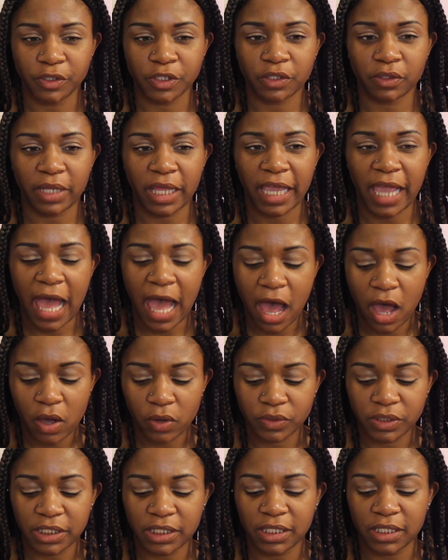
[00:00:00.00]
So like,
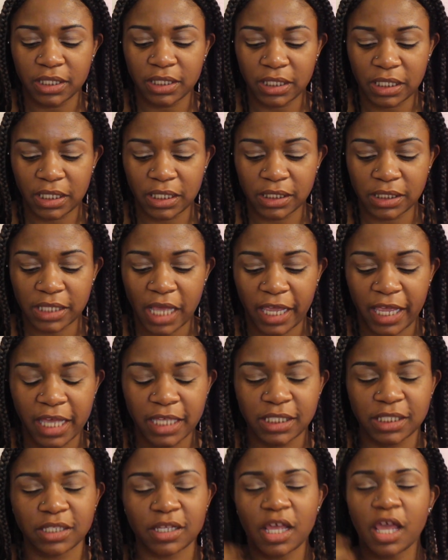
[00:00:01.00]
how did the things, I
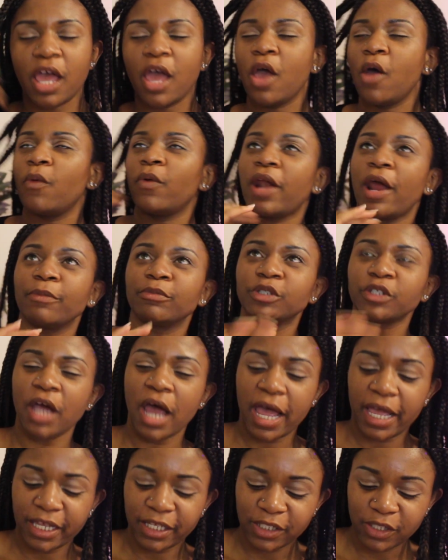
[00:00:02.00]
guess what
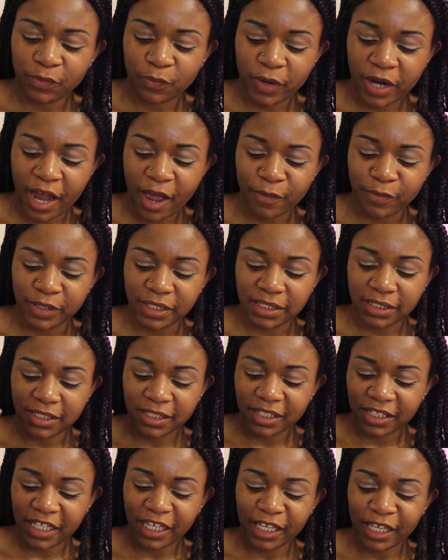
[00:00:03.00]
I was
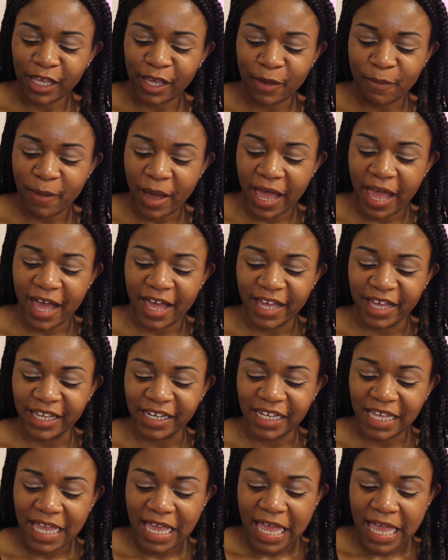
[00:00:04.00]
thinking in my
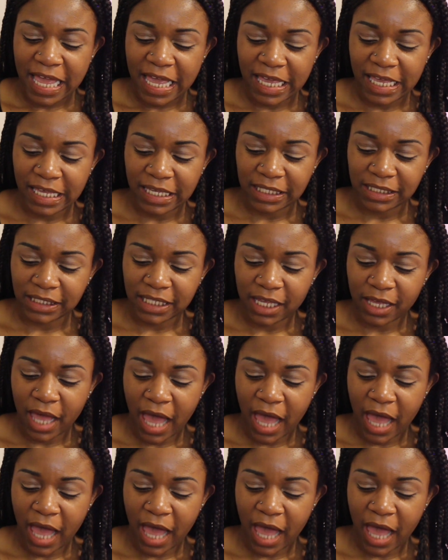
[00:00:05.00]
head is,